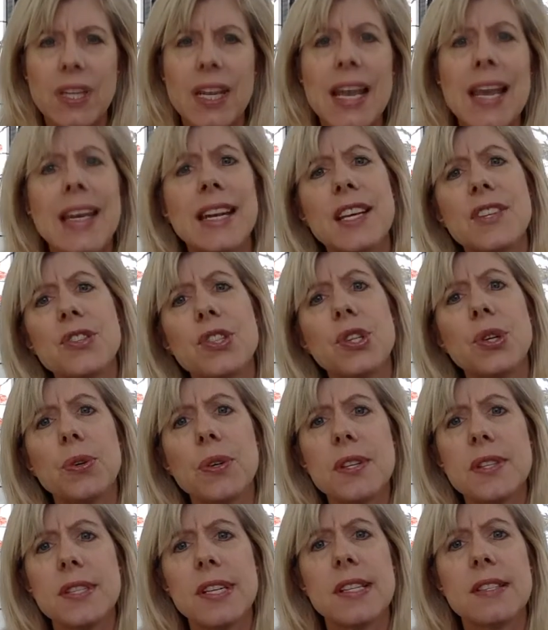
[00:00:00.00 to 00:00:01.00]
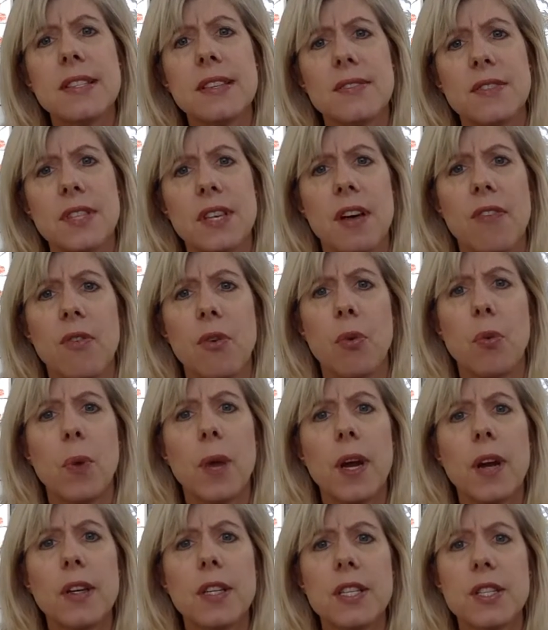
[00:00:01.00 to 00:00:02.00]
And as your sense of
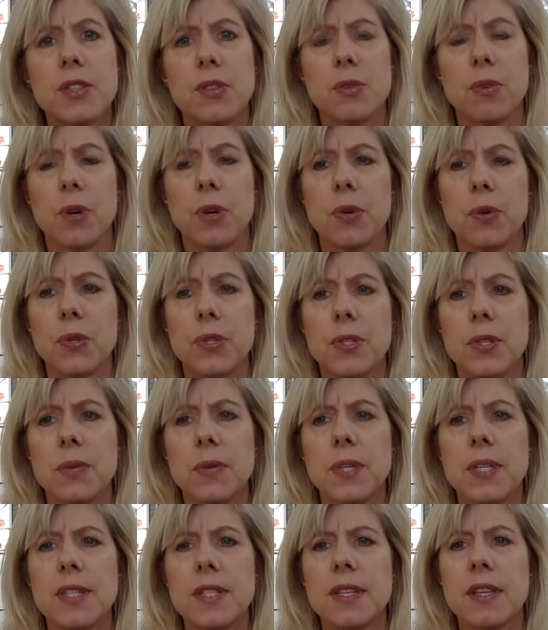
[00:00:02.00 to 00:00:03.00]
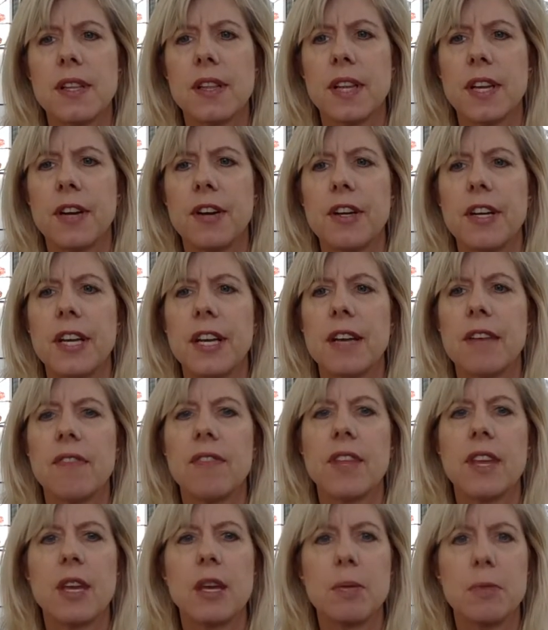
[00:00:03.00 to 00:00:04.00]
self-awareness grows, so does clarity of
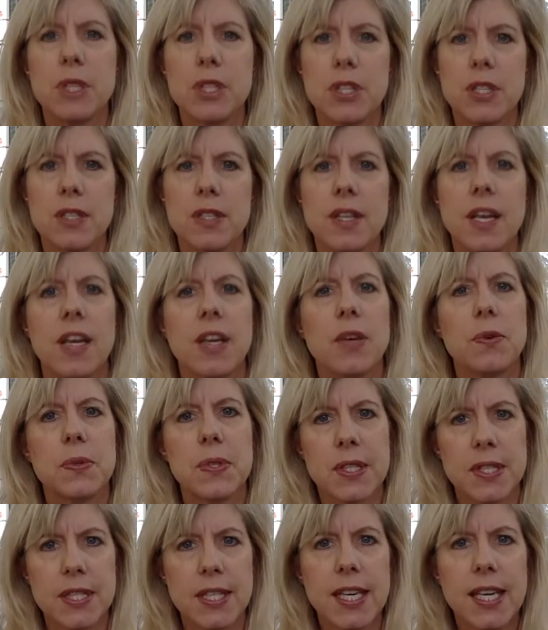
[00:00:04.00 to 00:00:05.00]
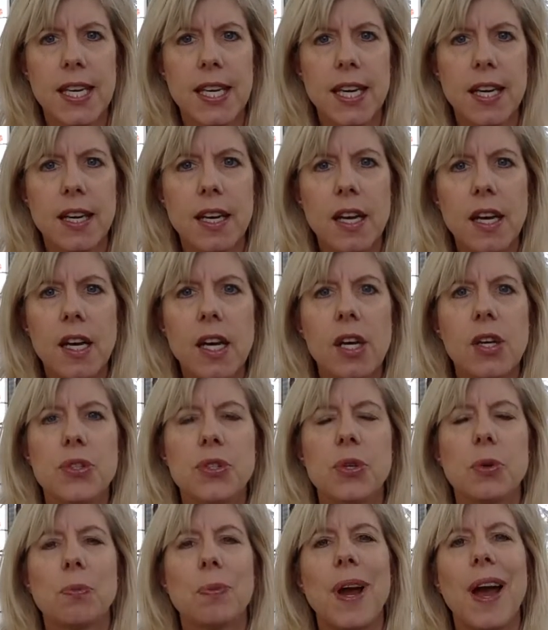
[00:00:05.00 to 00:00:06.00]
the images that you see.
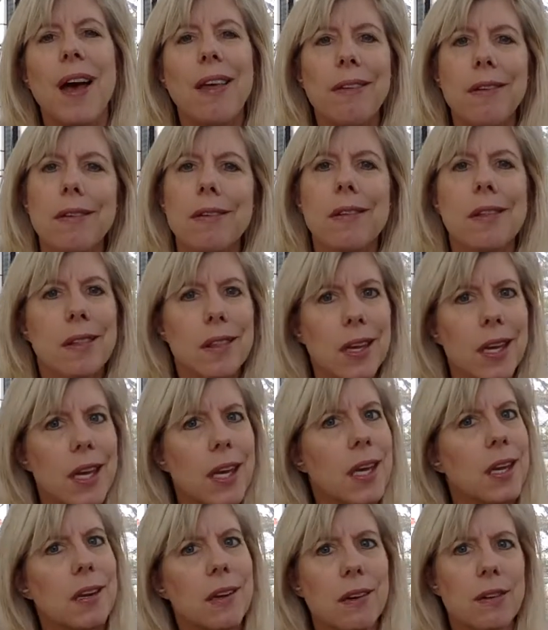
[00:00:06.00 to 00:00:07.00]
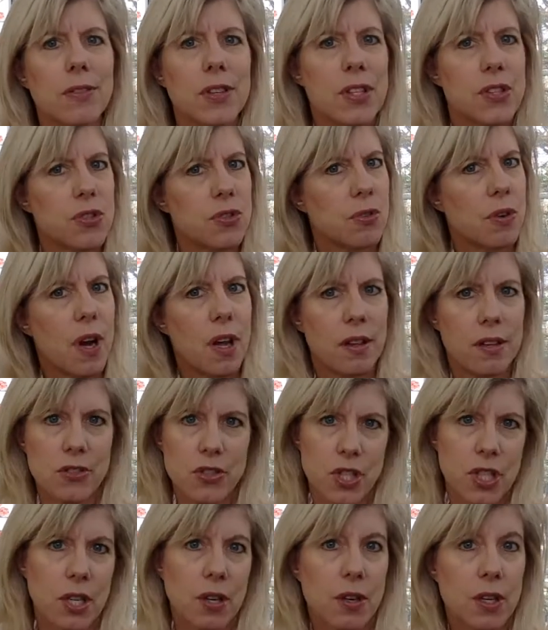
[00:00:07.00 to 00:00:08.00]
So rather than thinking of
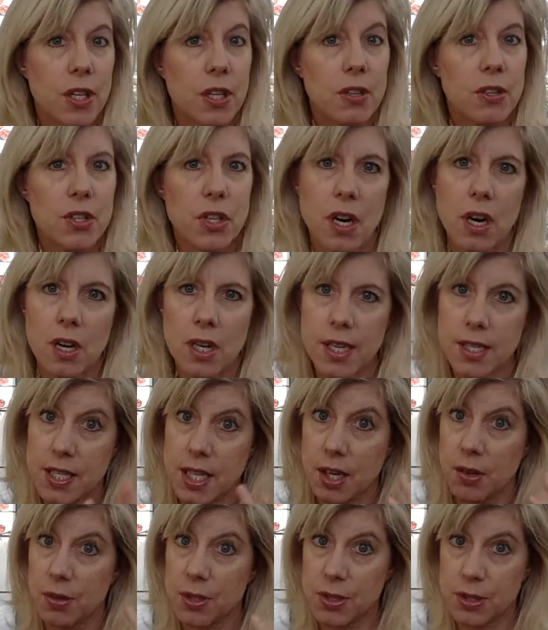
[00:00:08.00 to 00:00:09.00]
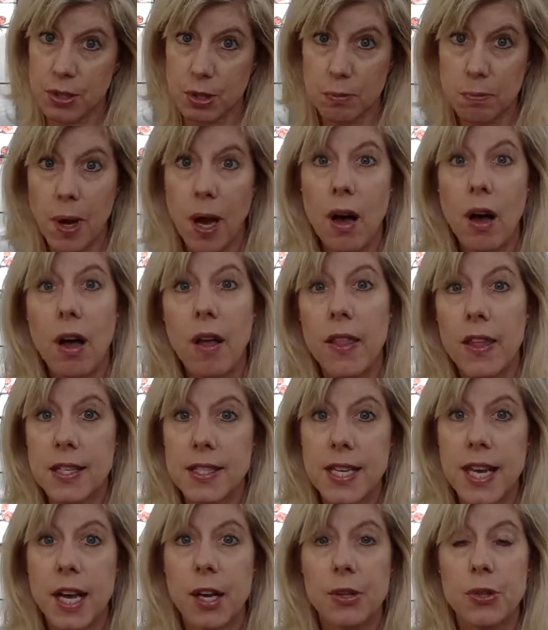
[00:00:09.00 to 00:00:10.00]
astrology or your chart as a crystal ball that
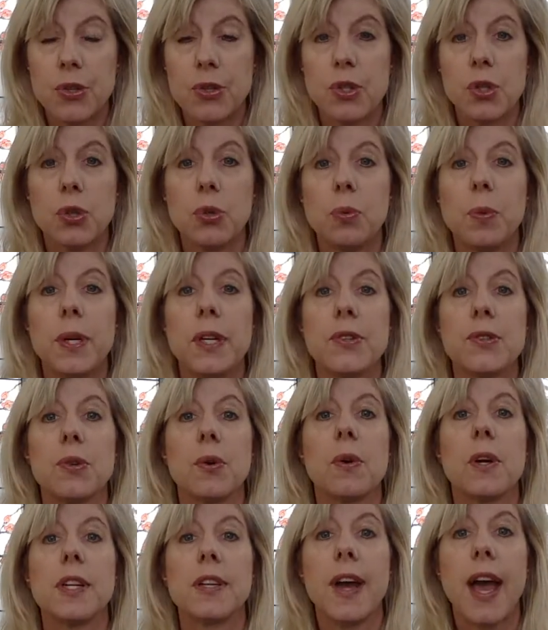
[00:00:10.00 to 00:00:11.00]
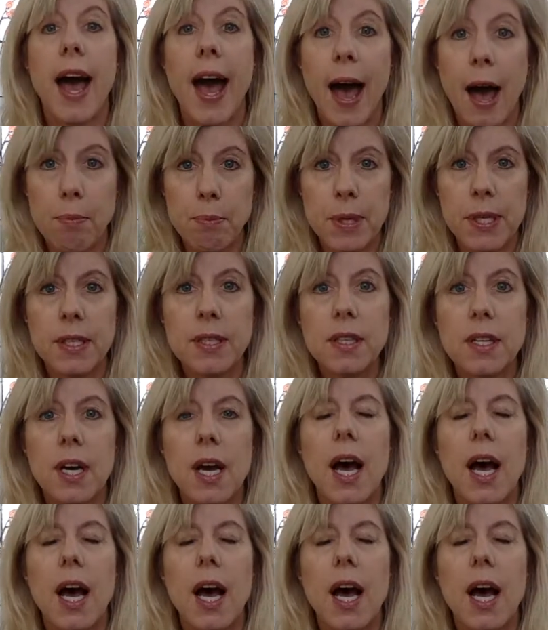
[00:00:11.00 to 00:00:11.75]
tells you what is going to happen,